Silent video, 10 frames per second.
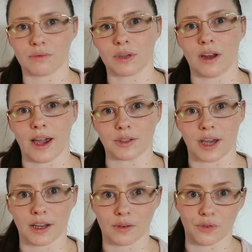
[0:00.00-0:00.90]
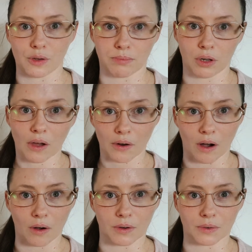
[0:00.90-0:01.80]
realized I had a few plot
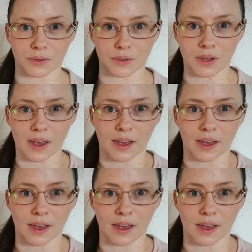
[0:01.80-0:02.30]
holes